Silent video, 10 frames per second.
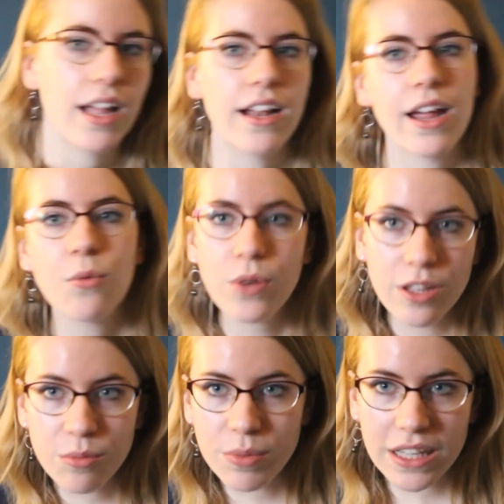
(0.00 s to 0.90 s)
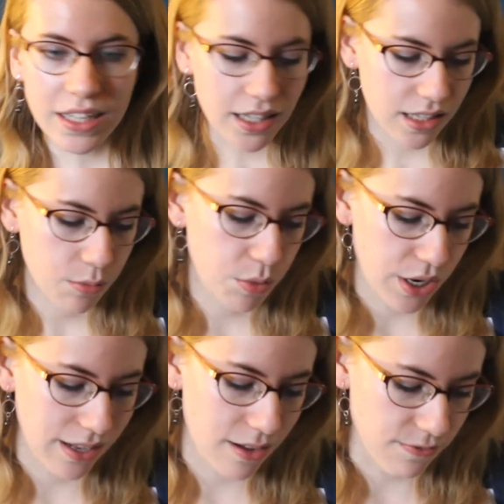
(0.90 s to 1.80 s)
I will be
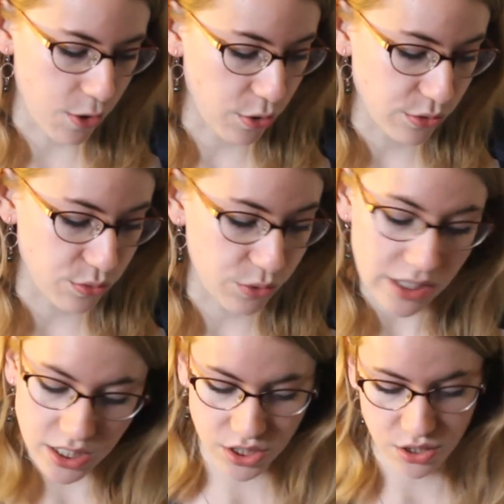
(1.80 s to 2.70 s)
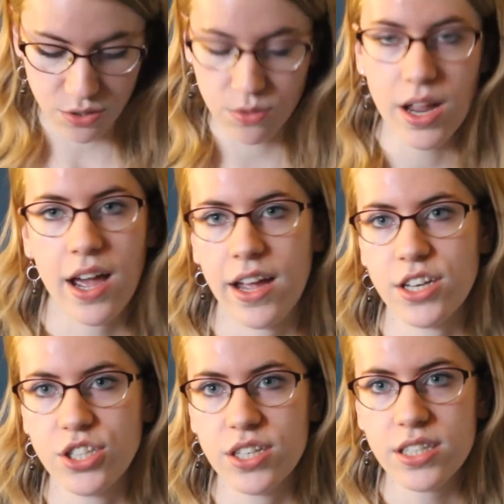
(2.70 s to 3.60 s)
putting up photos really soon.
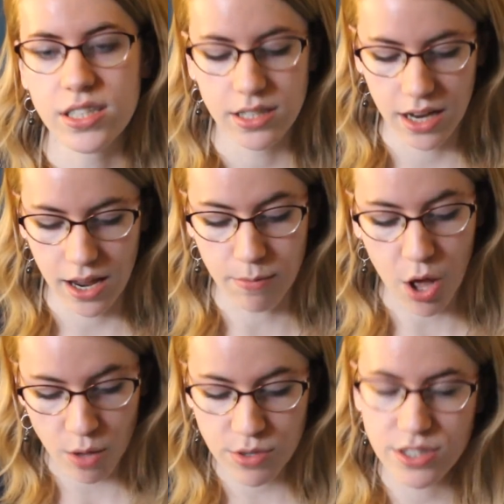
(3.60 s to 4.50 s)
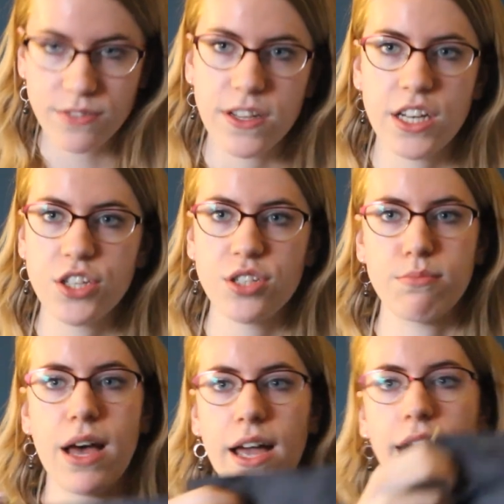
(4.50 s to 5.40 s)
I'm almost finished
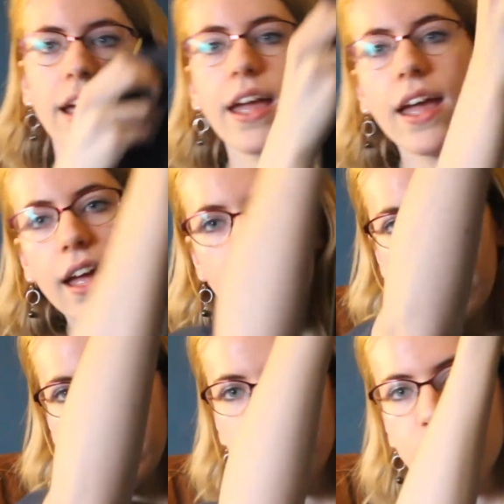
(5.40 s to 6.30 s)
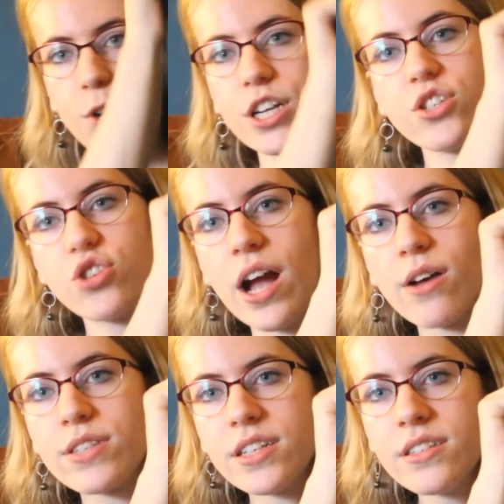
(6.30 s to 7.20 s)
my 1940s
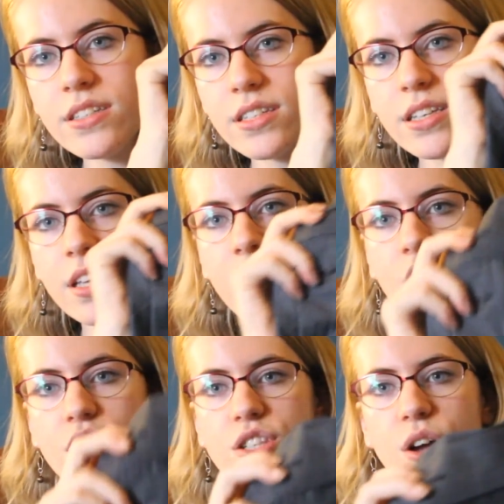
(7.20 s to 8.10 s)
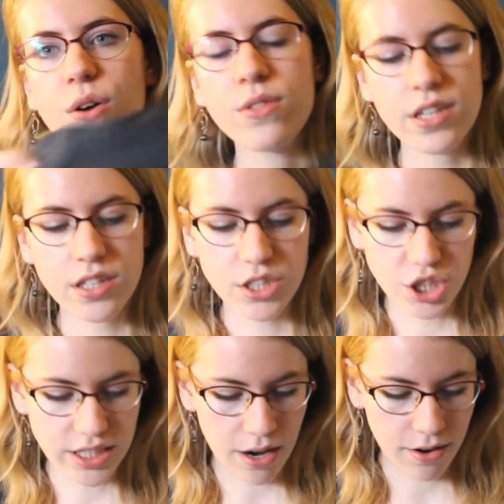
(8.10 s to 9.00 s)
trousers. So these are
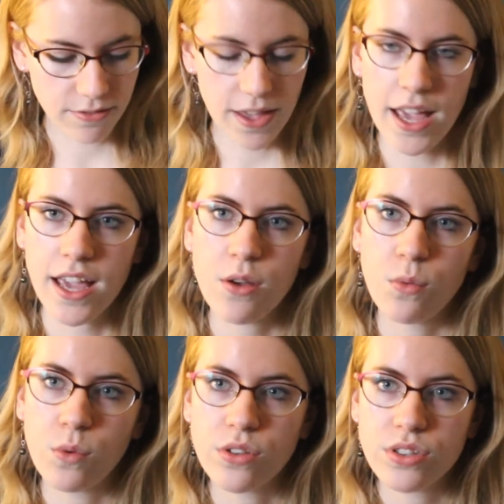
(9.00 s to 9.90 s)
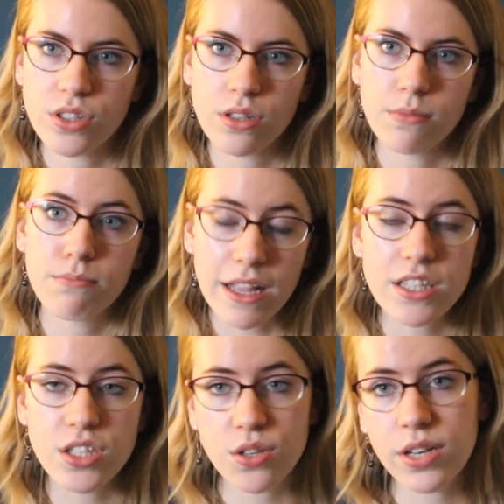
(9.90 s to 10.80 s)
just out of a wool
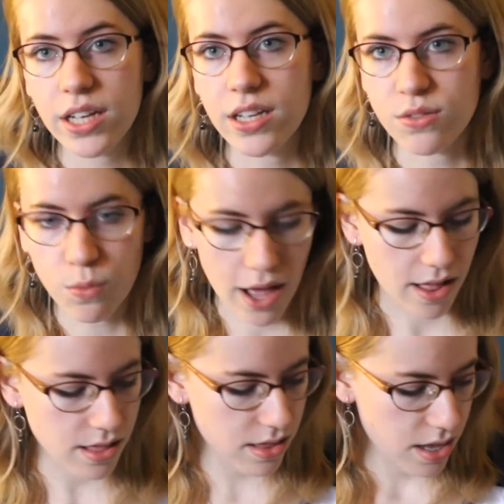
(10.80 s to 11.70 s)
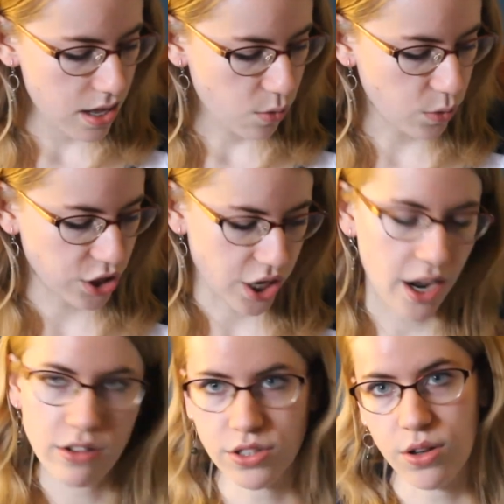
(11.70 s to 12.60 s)
men's suiting as well, which
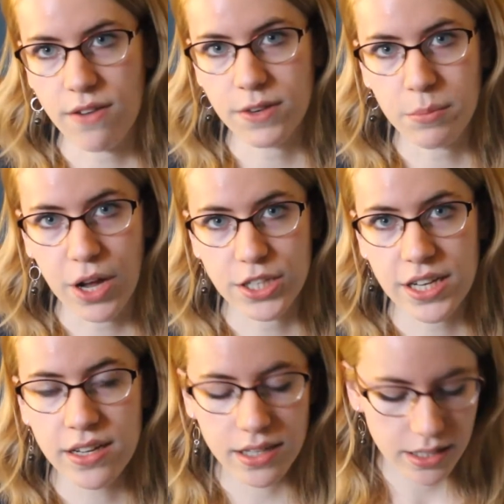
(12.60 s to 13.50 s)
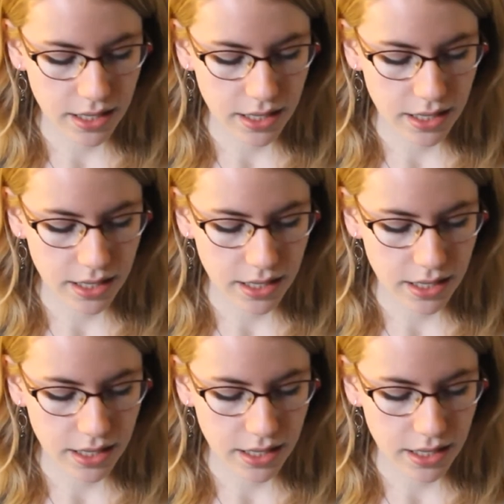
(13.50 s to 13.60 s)
I also got from Batya.